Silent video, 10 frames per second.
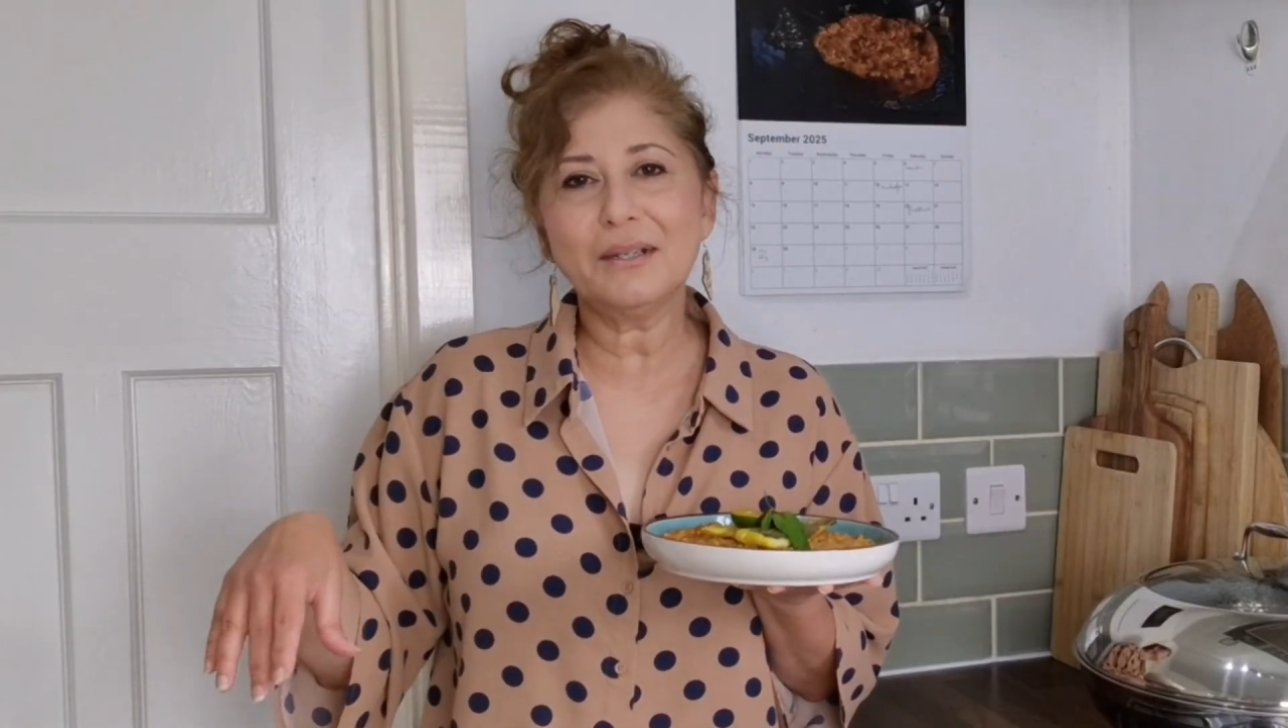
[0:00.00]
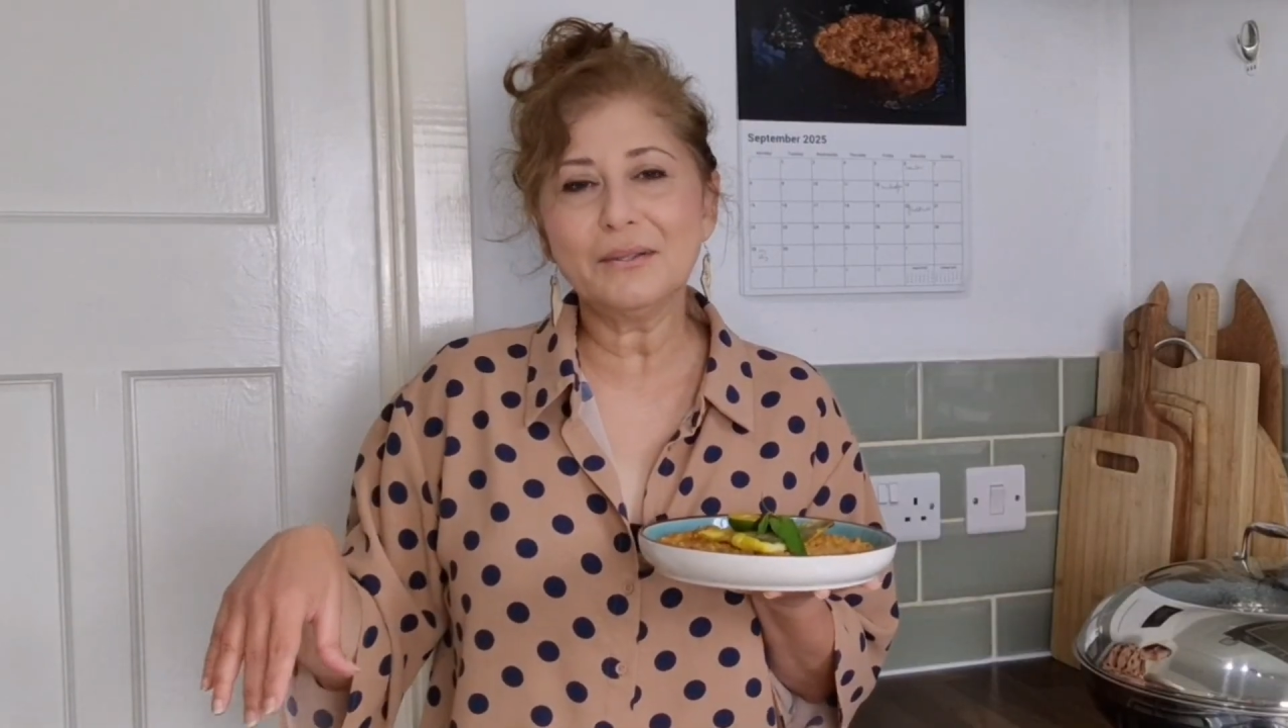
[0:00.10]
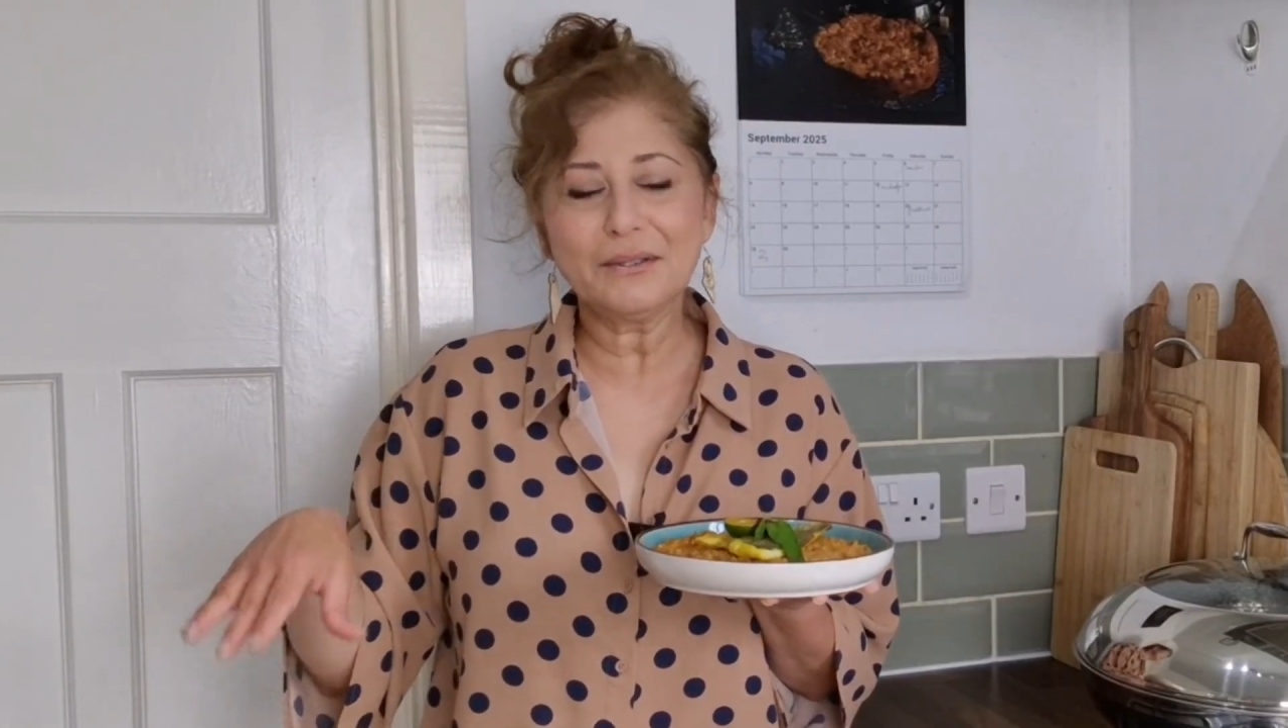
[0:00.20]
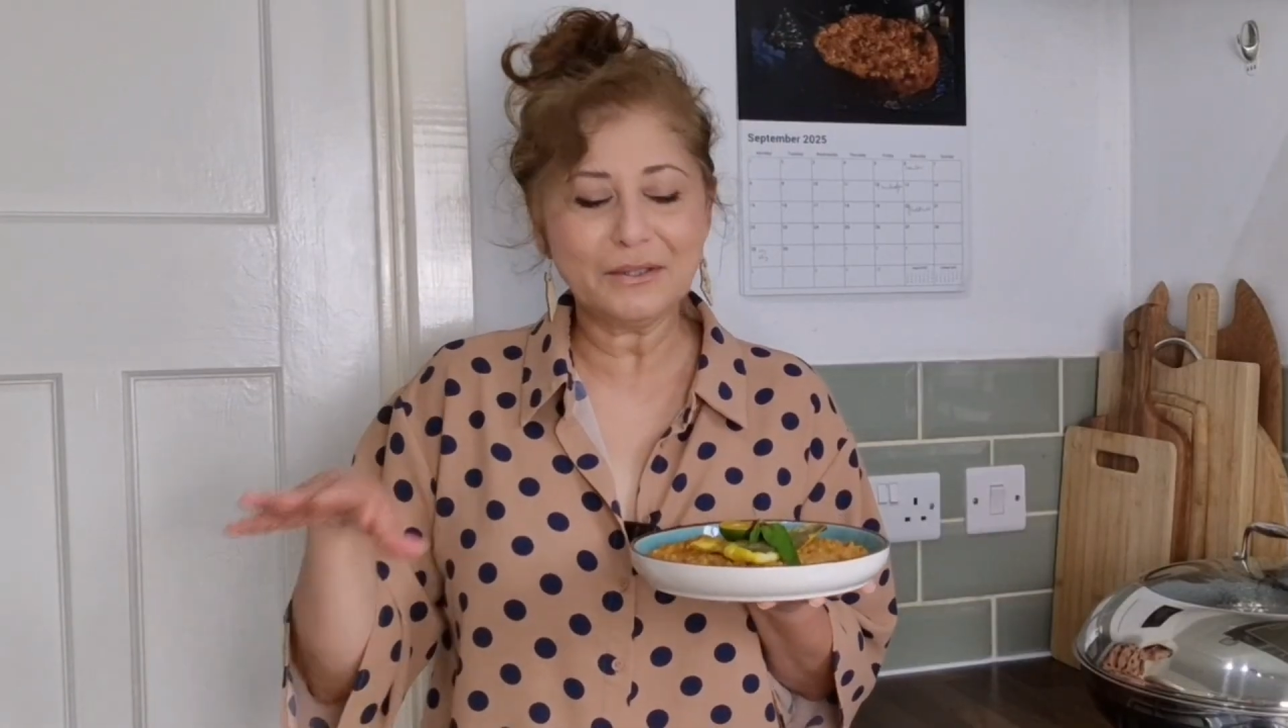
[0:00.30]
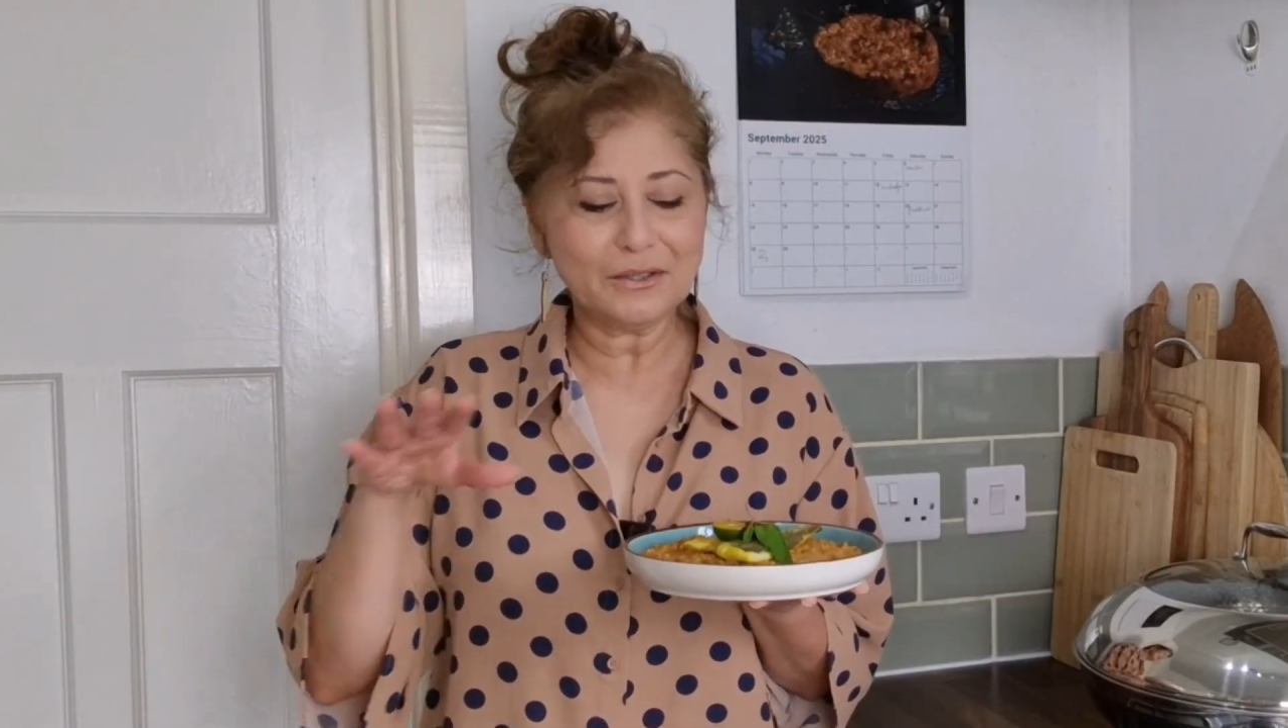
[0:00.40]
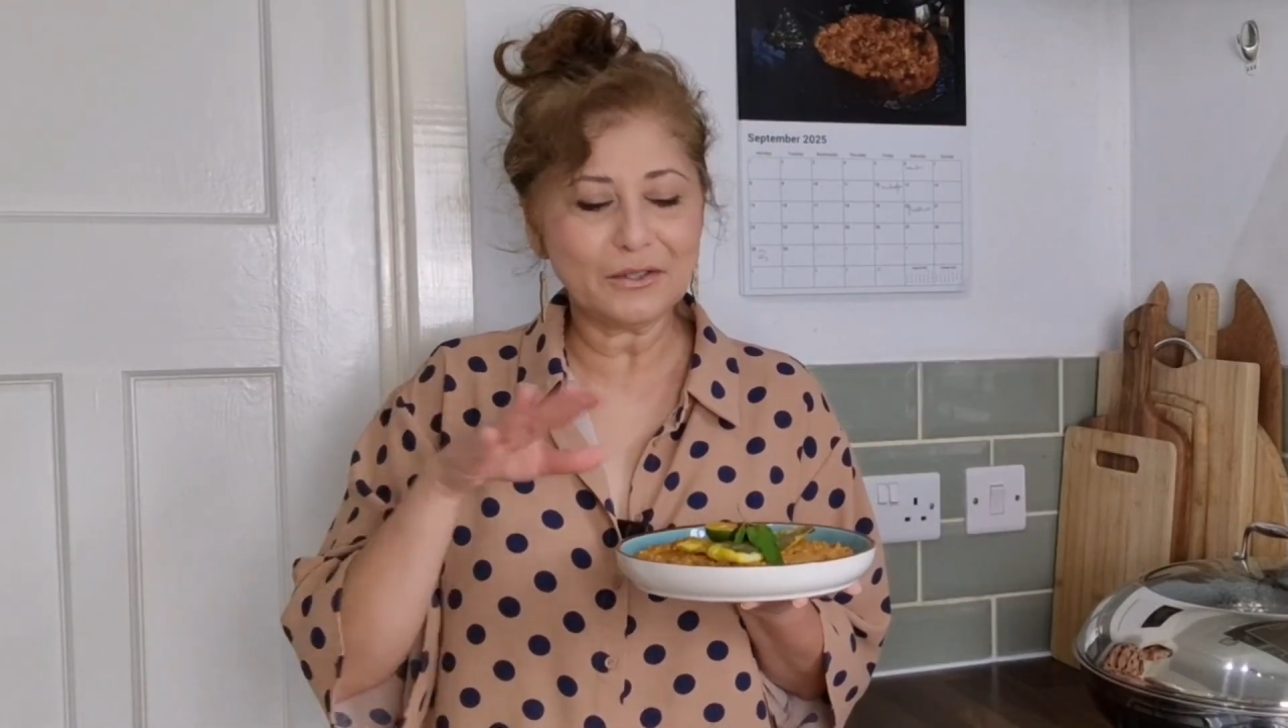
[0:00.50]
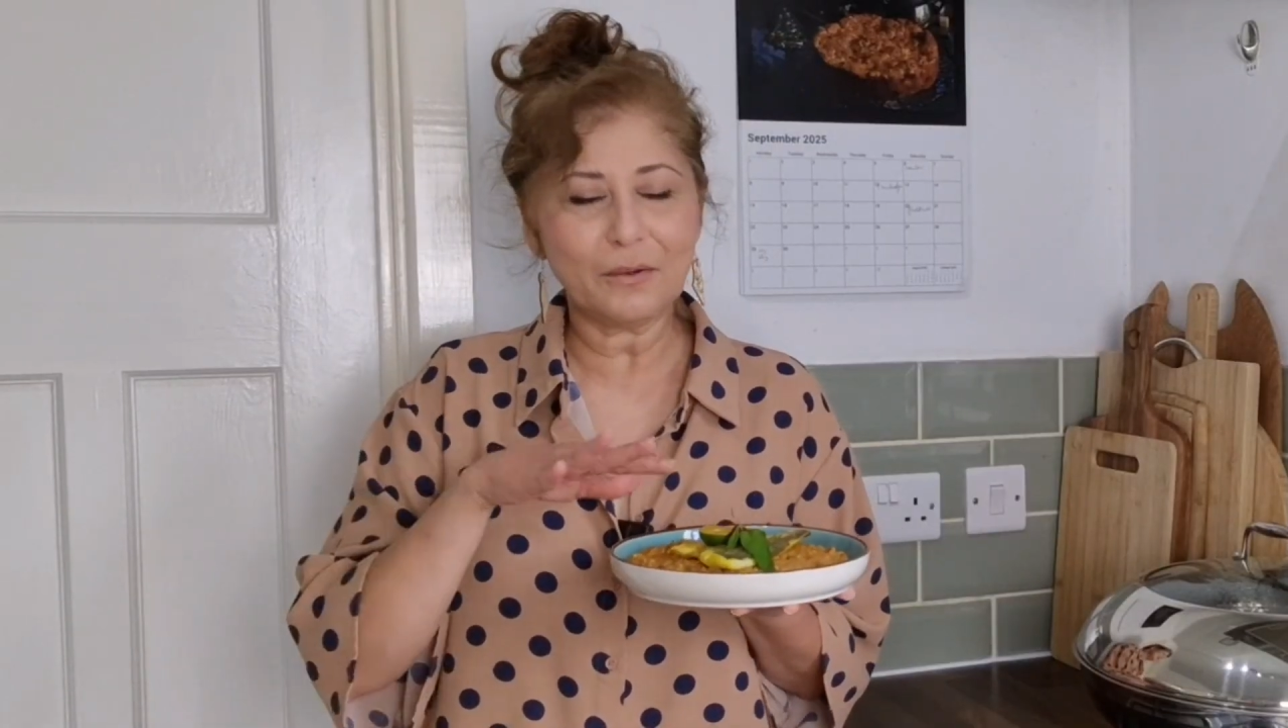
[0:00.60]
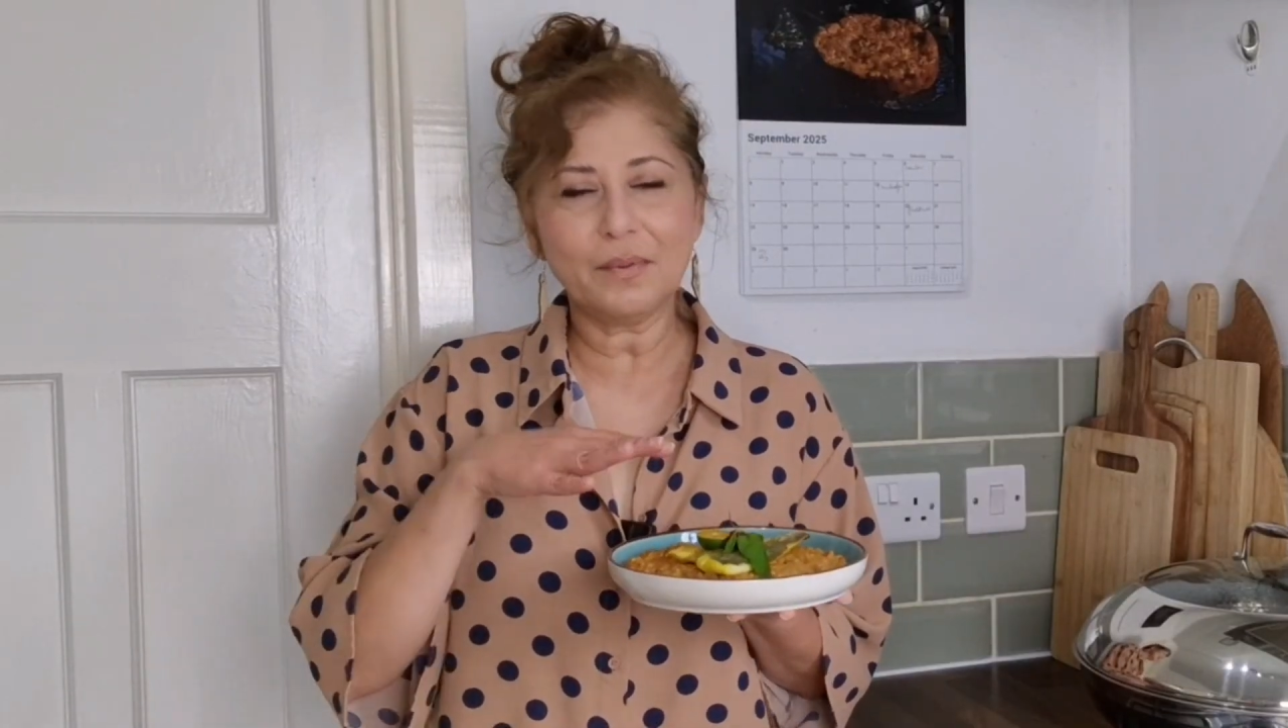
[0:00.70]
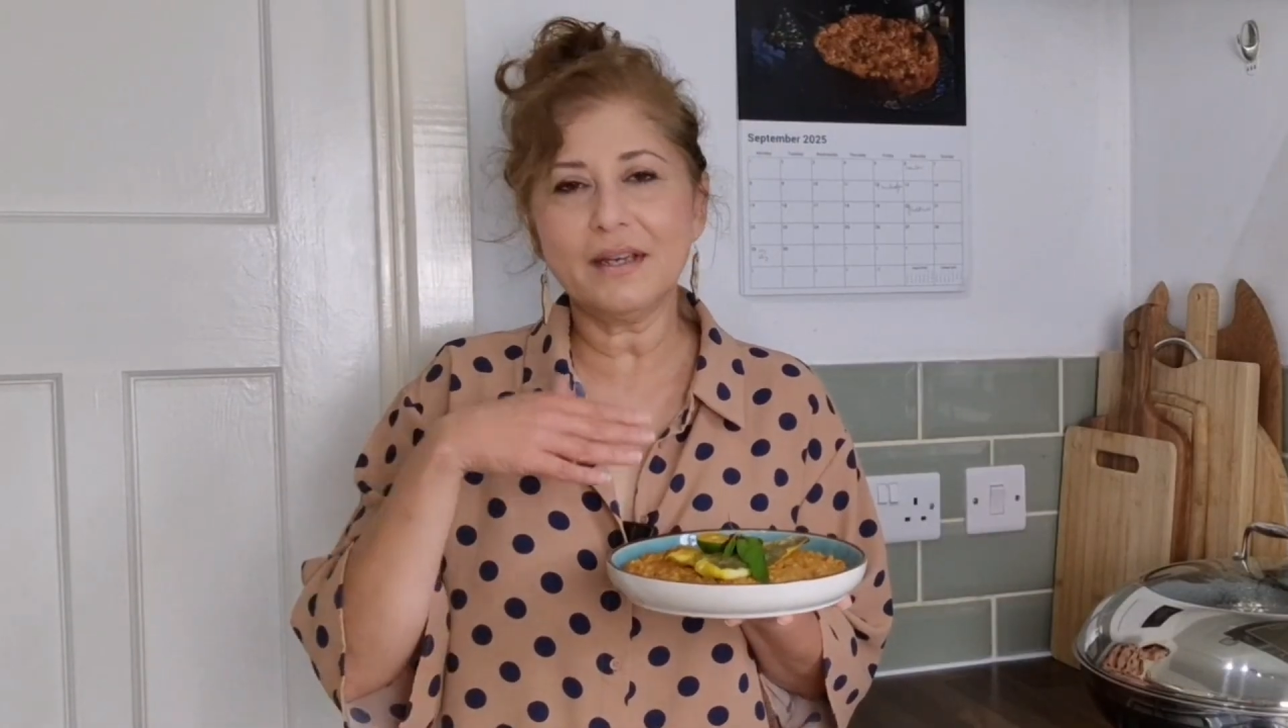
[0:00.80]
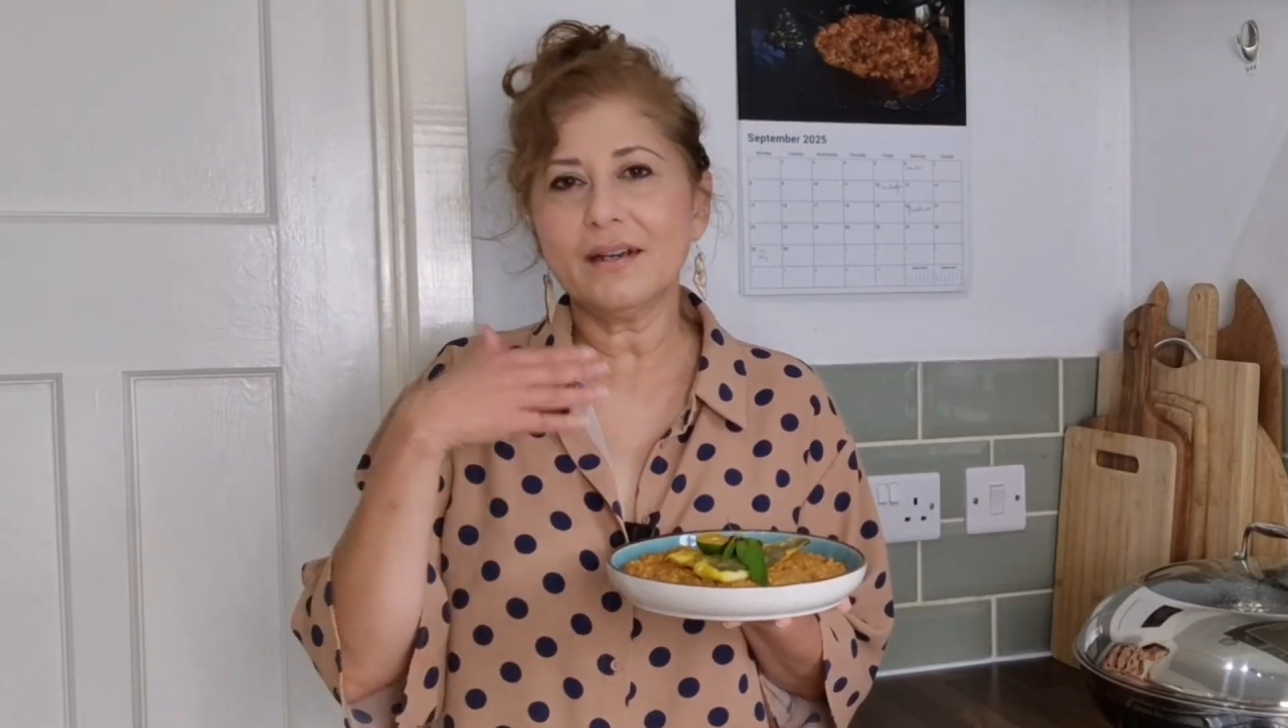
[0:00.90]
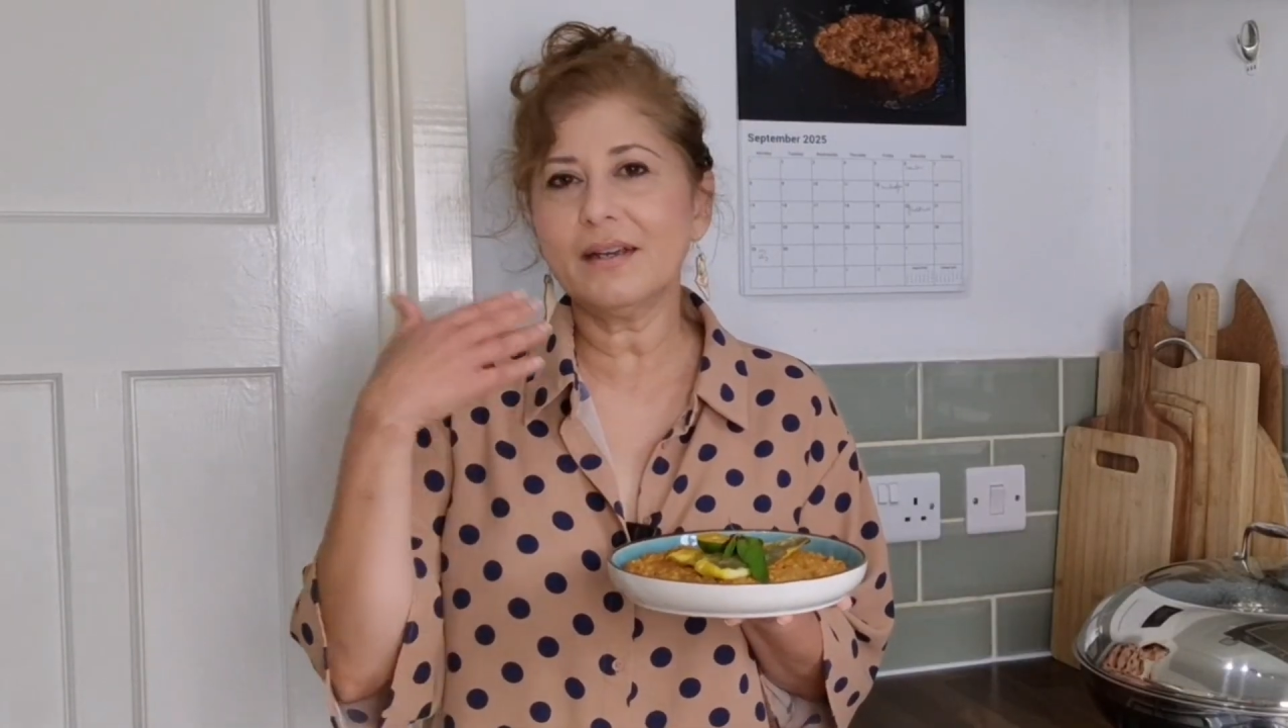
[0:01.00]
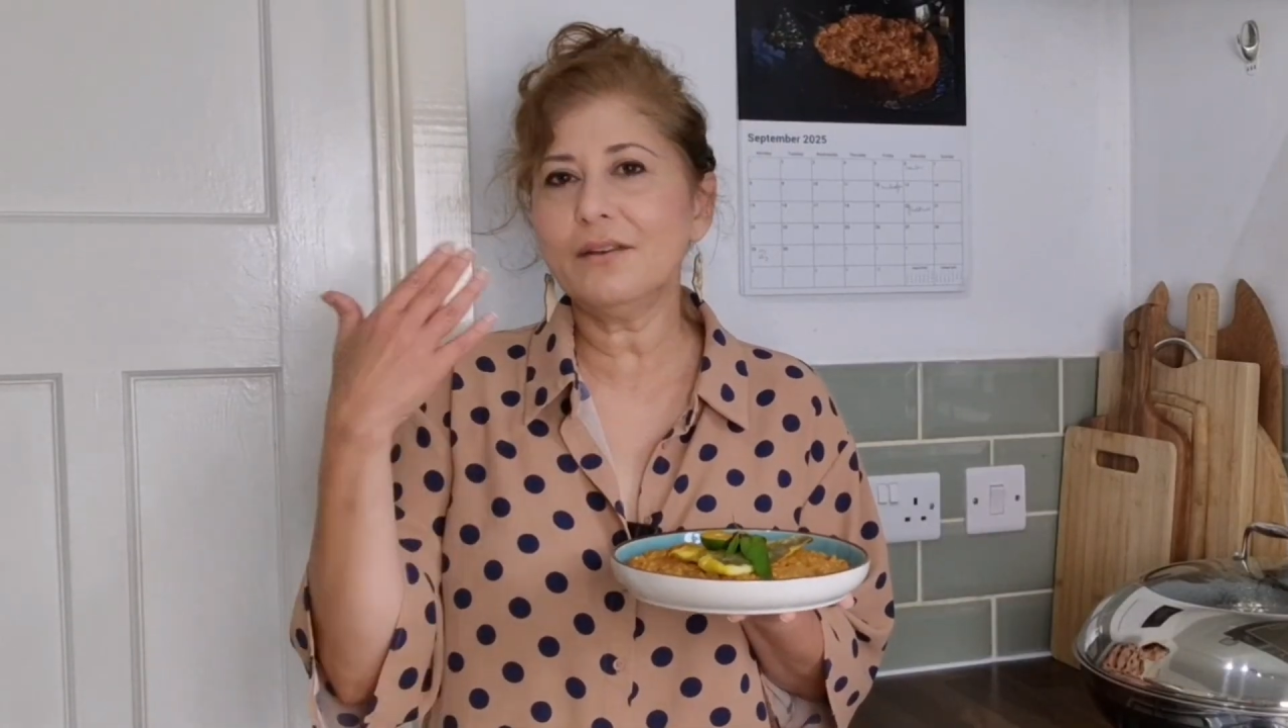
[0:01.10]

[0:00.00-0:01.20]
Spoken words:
use to top here.